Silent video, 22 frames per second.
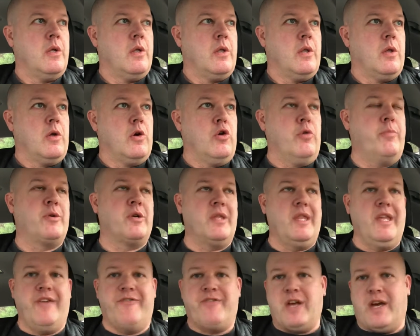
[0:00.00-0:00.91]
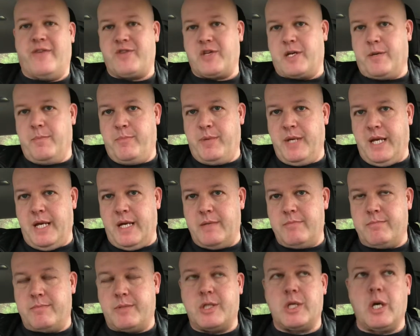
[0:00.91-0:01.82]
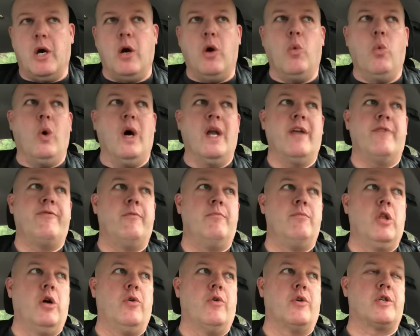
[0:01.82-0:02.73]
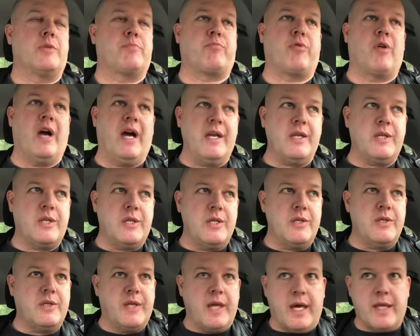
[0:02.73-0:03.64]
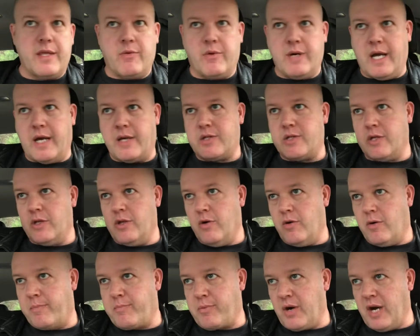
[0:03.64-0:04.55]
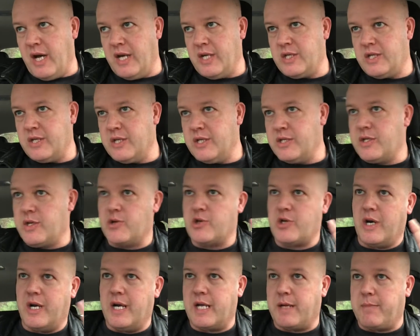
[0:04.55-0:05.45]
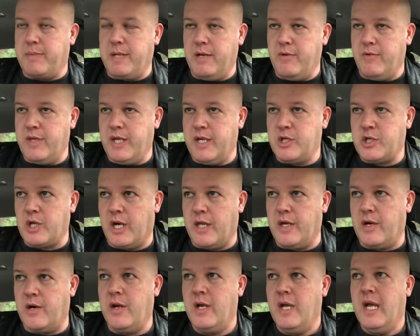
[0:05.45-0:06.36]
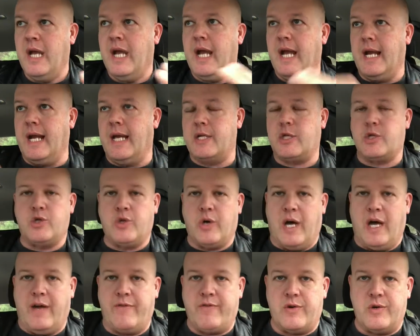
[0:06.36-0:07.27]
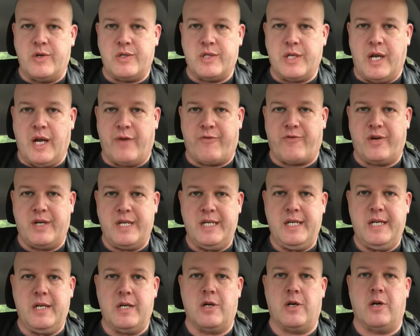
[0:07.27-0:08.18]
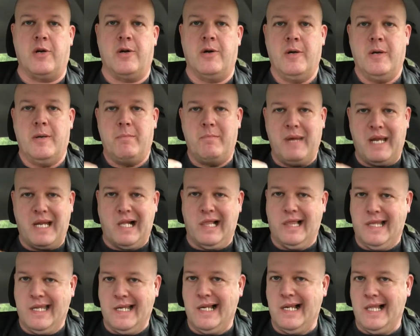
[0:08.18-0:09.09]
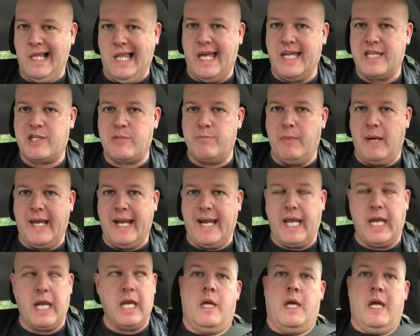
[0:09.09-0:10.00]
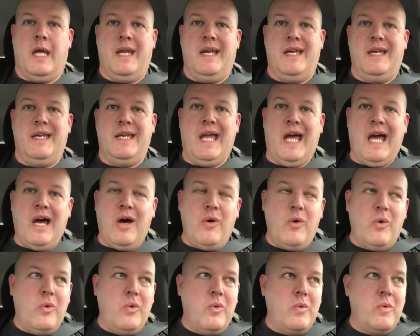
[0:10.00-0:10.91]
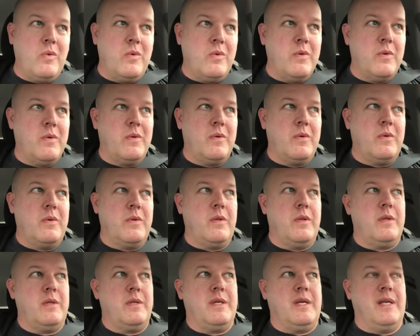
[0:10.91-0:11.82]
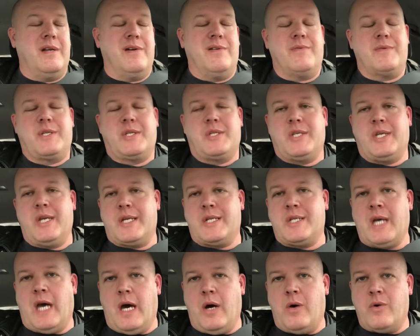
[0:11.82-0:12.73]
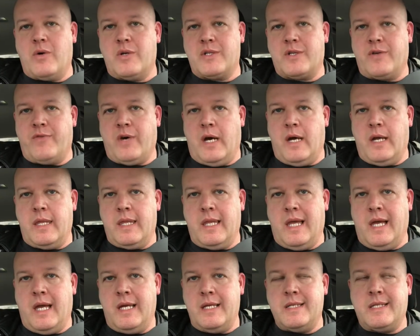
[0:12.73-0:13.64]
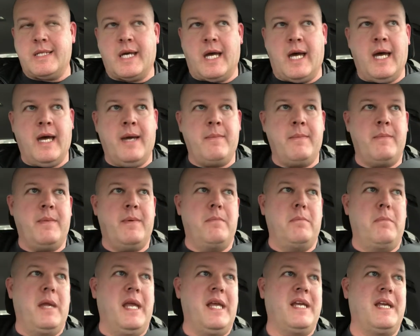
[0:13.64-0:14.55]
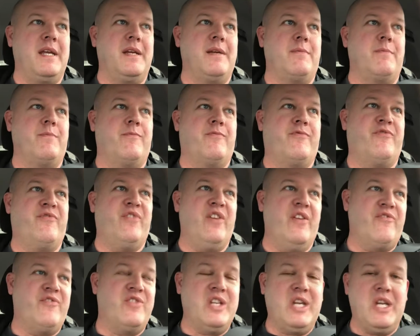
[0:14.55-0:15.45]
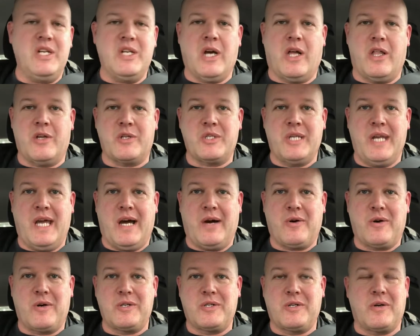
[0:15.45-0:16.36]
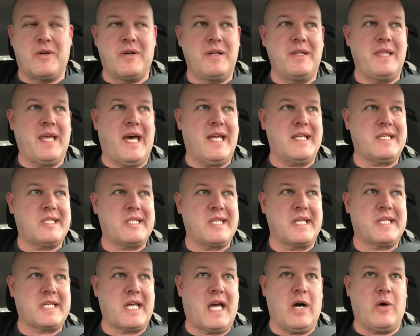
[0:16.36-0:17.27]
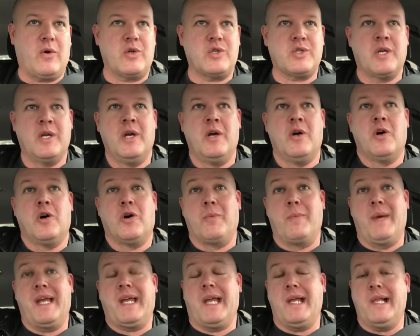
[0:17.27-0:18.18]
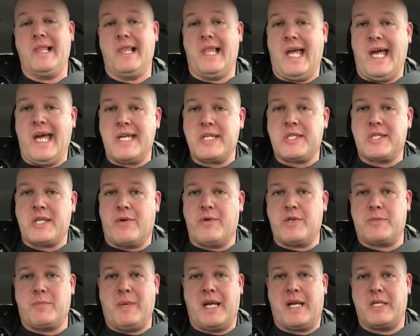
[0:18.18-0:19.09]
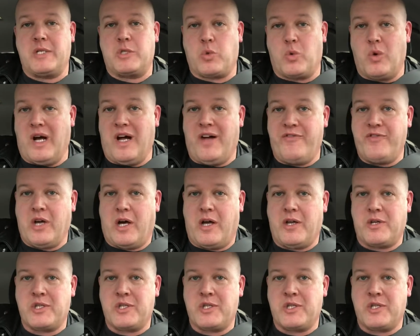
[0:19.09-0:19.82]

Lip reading: Uber and Lyft have to compete. So one of them lowers prices, the other one has to lower prices. They're trying to compete with each other, and us drivers every year make a little less money. And now, 6 hours of online time, making $15 an hour during that 6 hours, or making less. I was making $12